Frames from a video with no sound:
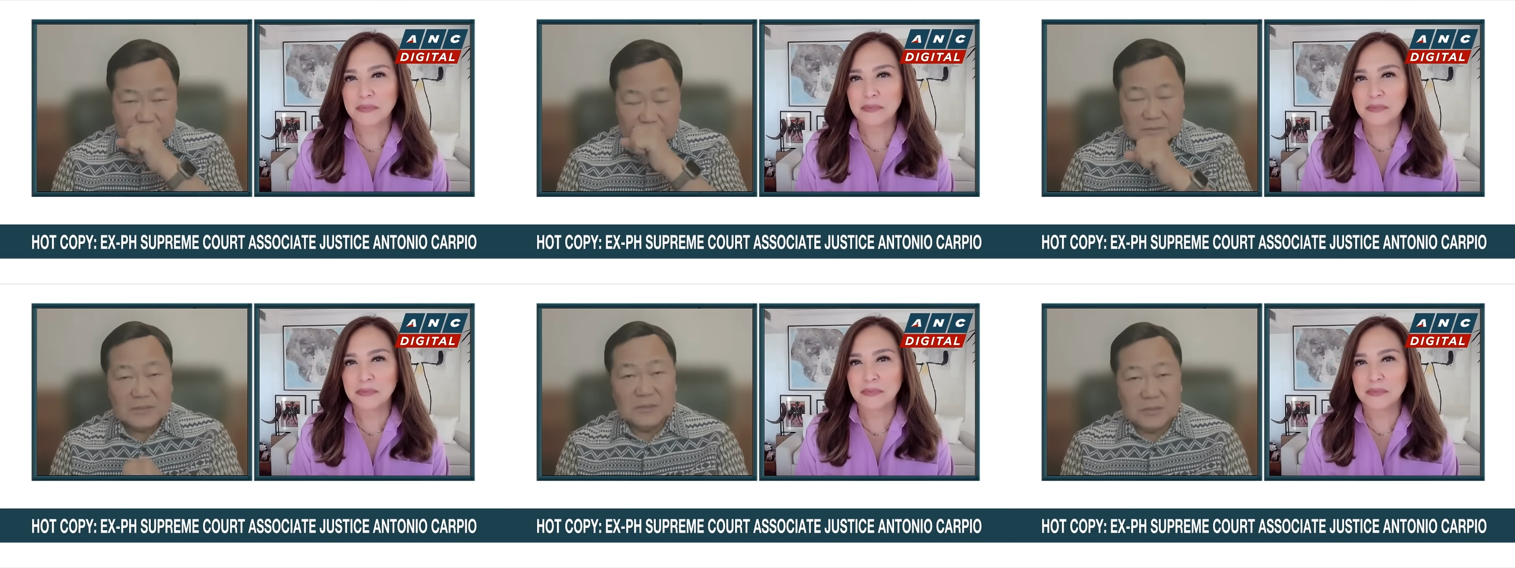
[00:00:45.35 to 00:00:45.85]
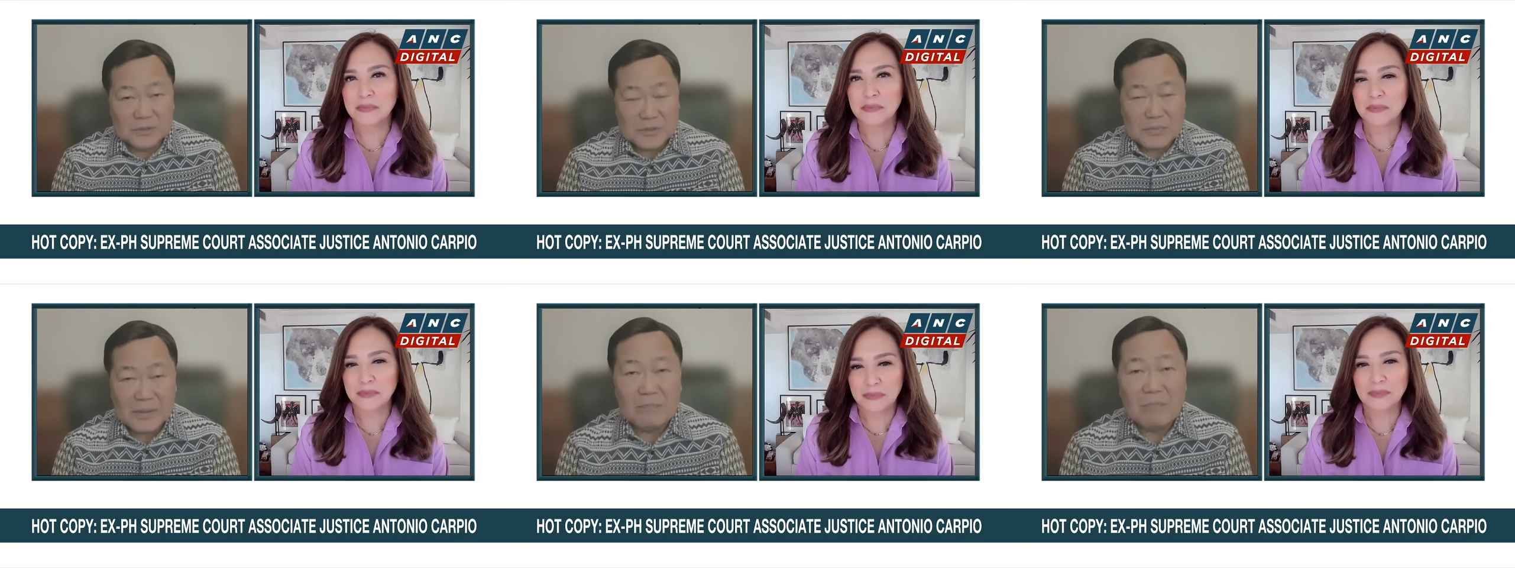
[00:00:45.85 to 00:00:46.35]
Speaker 1: excuse
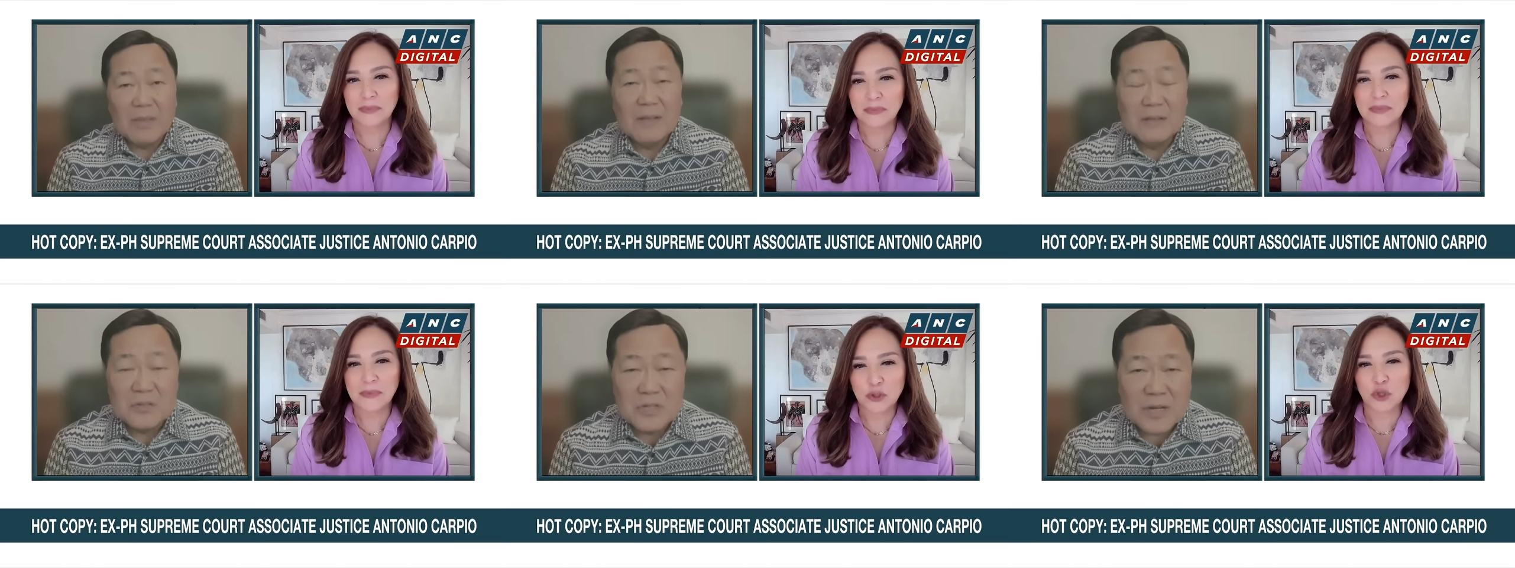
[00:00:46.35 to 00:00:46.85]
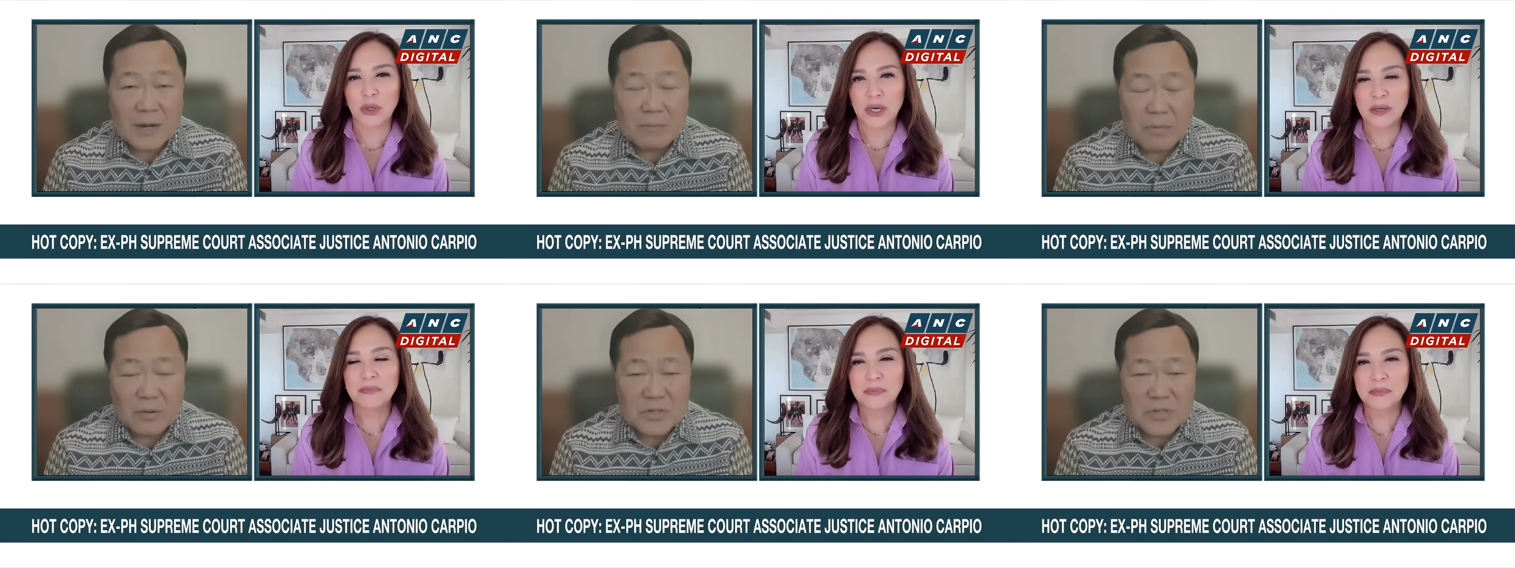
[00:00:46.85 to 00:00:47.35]
me, to
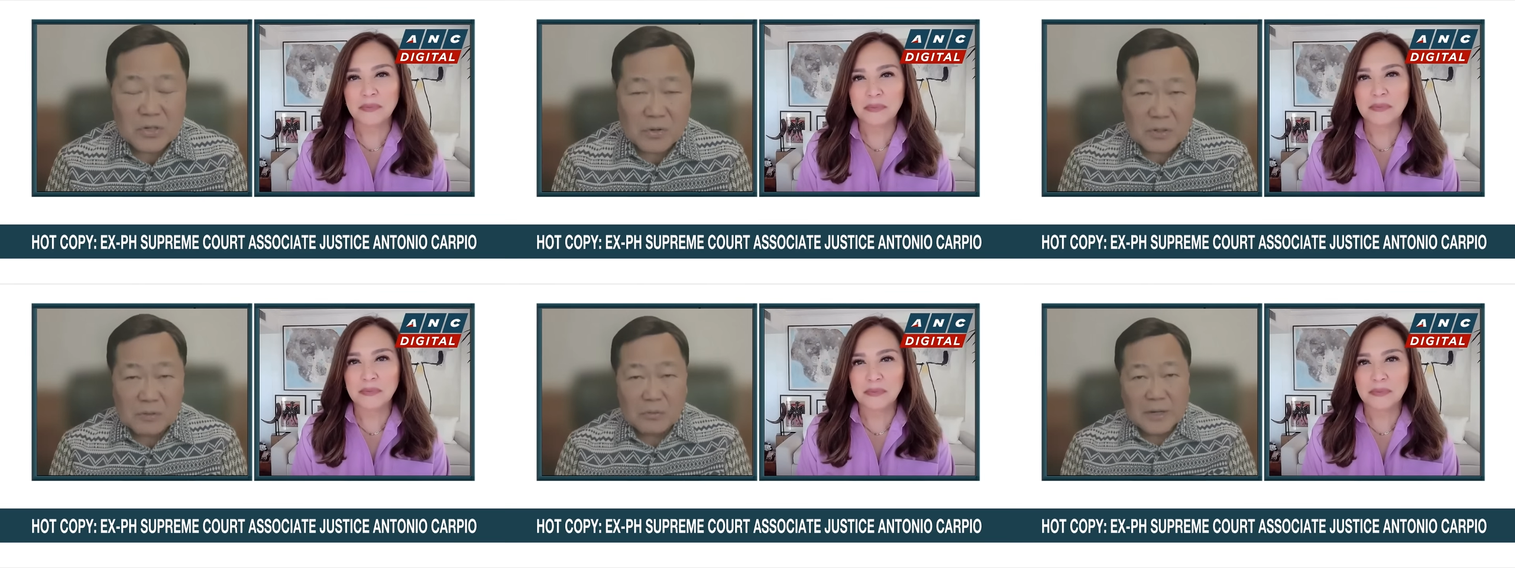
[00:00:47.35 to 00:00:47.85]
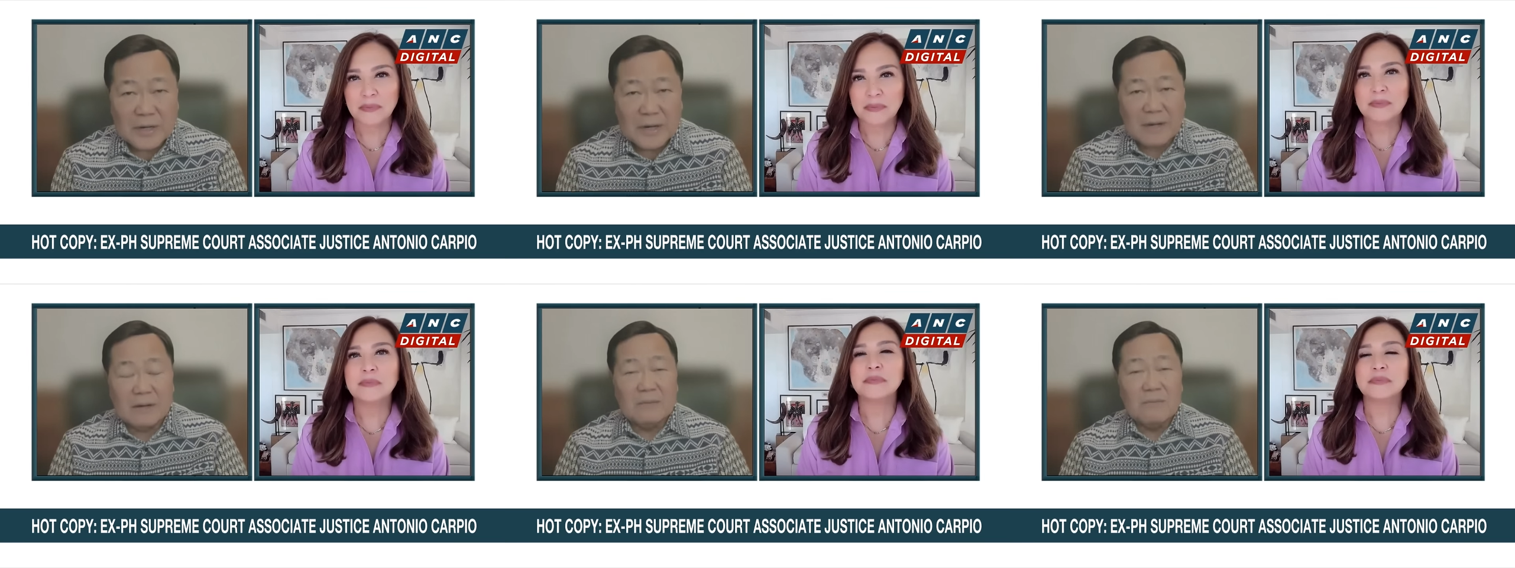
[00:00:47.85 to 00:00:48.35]
Scarborough Shoal,
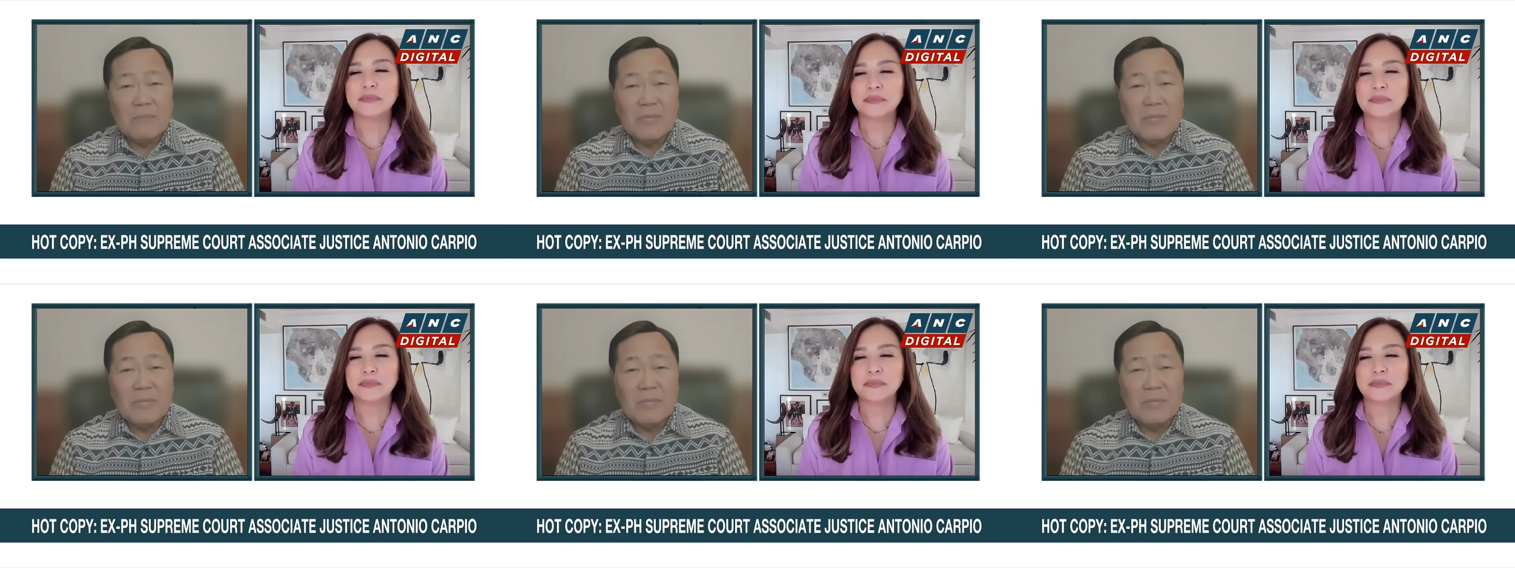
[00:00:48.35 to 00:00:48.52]
where